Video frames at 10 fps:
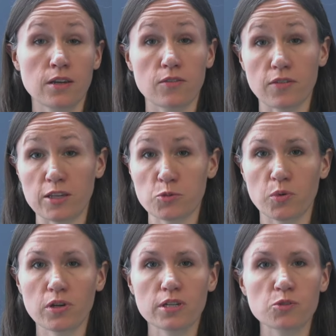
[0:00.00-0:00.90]

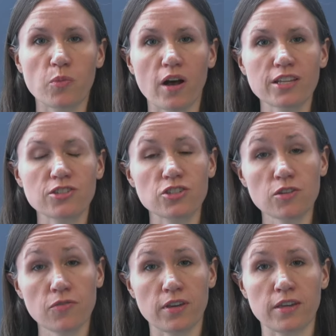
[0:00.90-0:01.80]
Facebook has bought
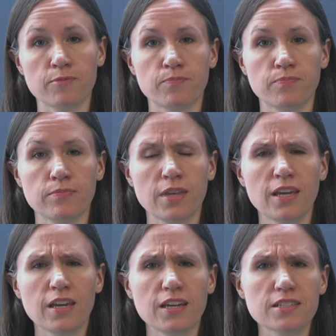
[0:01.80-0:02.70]
Giphy.
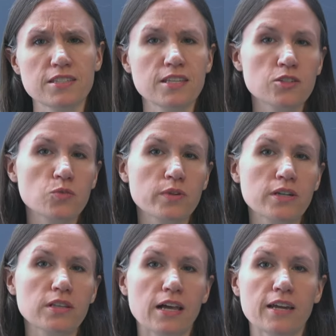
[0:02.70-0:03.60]
Is this
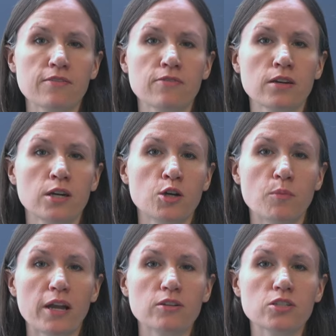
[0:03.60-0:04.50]
real life?
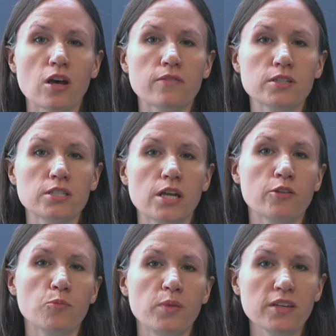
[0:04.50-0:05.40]
Microsoft is now
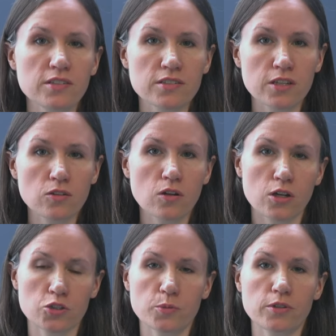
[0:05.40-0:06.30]
the biggest single
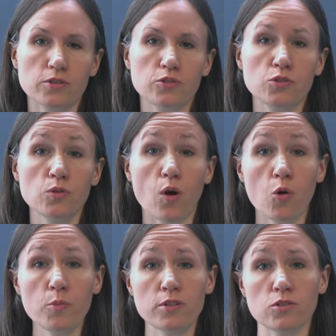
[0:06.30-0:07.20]
contributor to
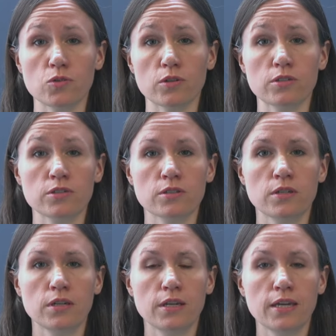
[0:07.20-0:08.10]
open source.
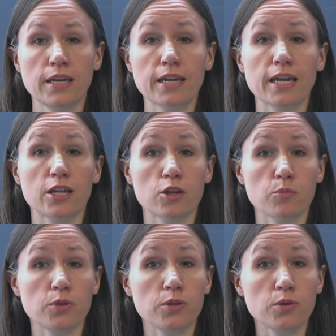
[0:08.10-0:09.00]
Can a
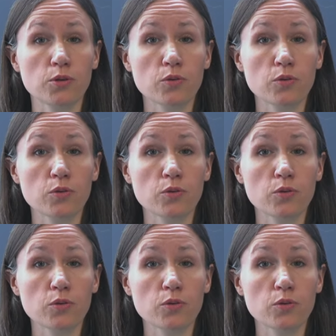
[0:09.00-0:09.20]
computer